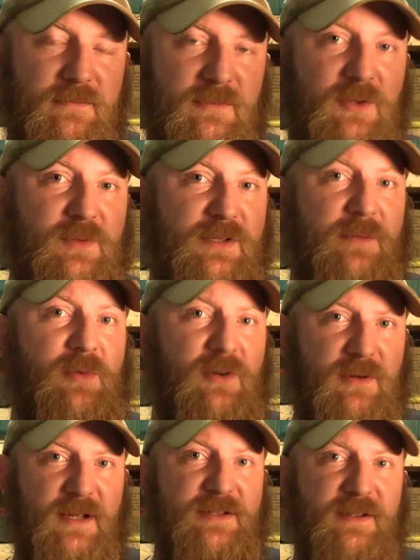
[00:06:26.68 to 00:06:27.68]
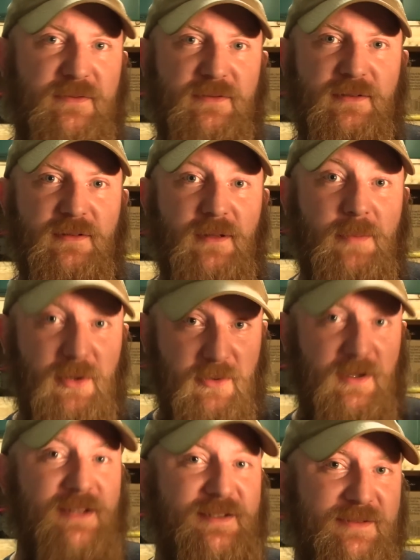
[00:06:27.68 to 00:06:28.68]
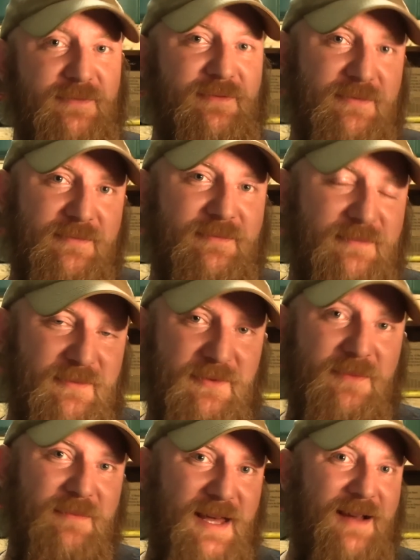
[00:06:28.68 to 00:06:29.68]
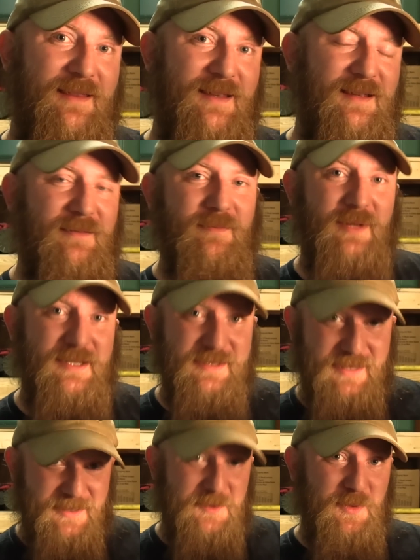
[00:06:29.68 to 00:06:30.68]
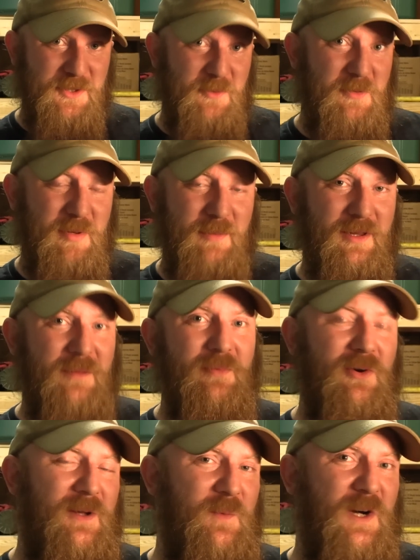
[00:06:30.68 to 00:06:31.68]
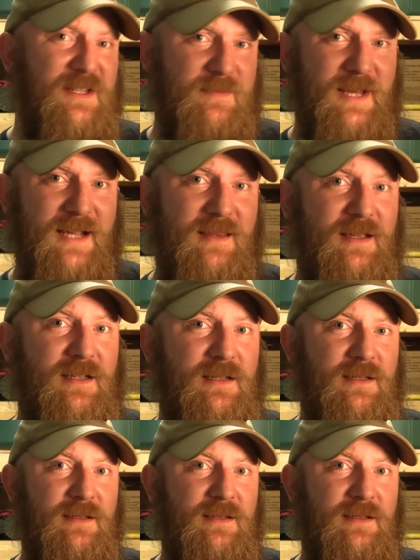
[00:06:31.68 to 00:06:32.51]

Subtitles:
who was a progressive from back then, because that's what the Republican Party was back then.